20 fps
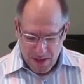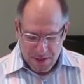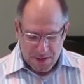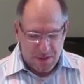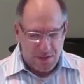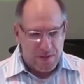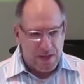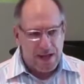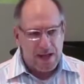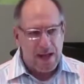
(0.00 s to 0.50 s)

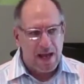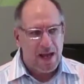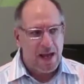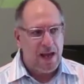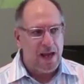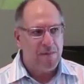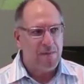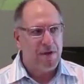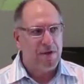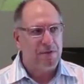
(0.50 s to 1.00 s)
So they
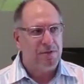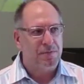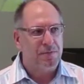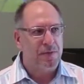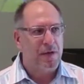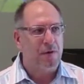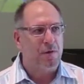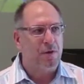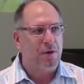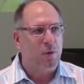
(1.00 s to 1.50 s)
came,
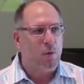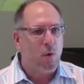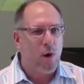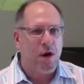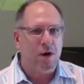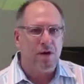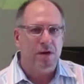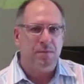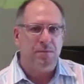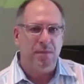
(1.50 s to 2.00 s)
they were
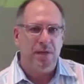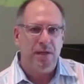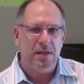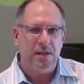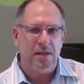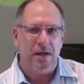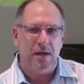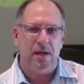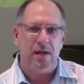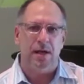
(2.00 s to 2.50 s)
required to be
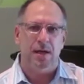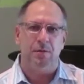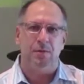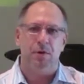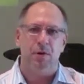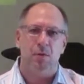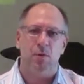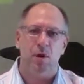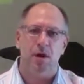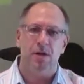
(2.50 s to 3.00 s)
there, and they
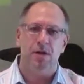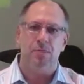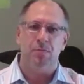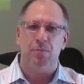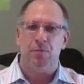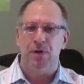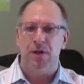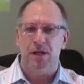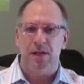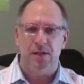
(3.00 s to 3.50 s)
were required to
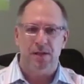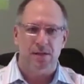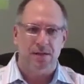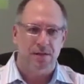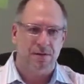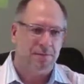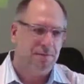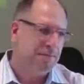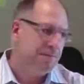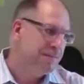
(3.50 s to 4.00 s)
bring
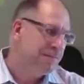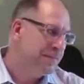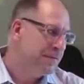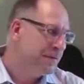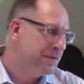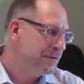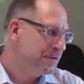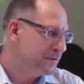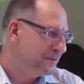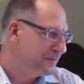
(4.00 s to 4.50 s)
their
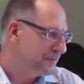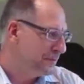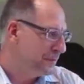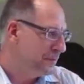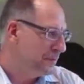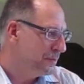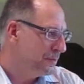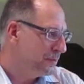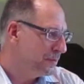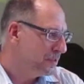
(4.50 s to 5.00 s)
first
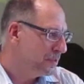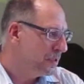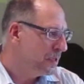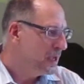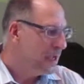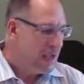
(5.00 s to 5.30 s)
fruits.